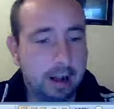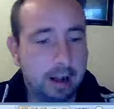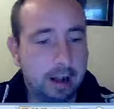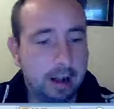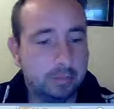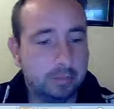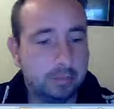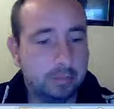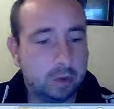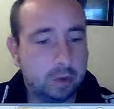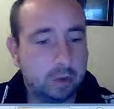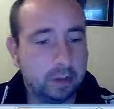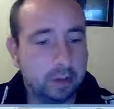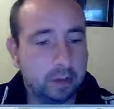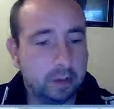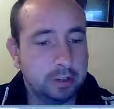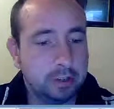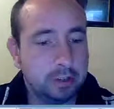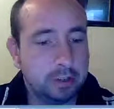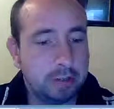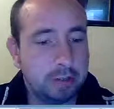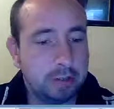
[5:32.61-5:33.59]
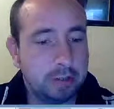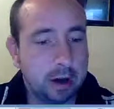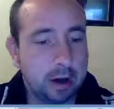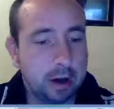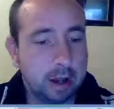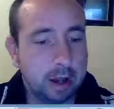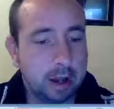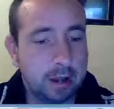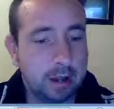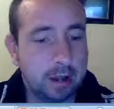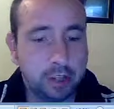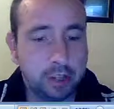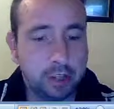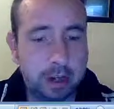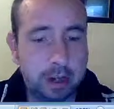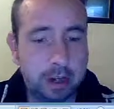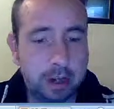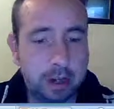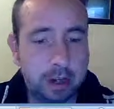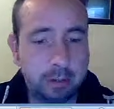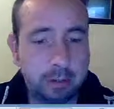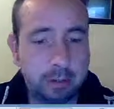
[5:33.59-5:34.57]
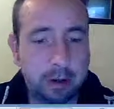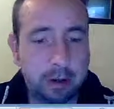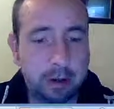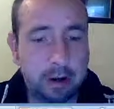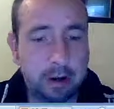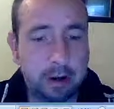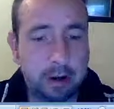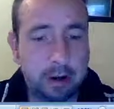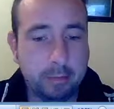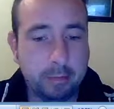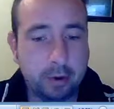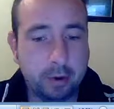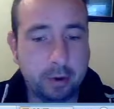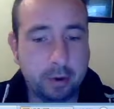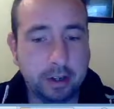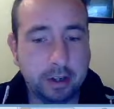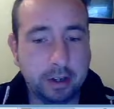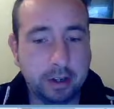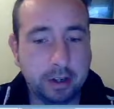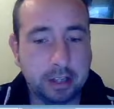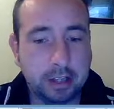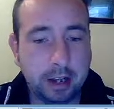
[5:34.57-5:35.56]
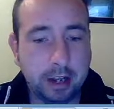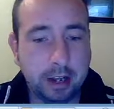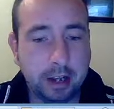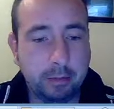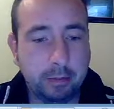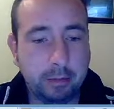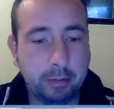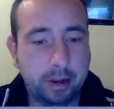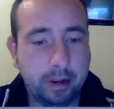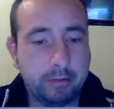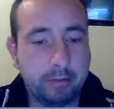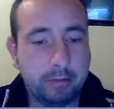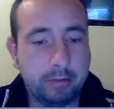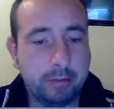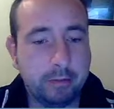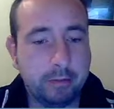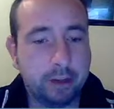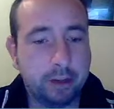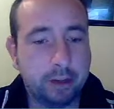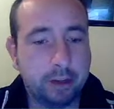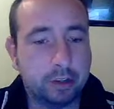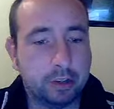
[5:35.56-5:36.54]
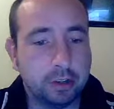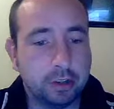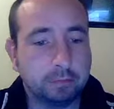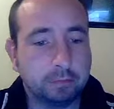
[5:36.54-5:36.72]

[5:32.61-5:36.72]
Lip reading: question mark h help, print help information.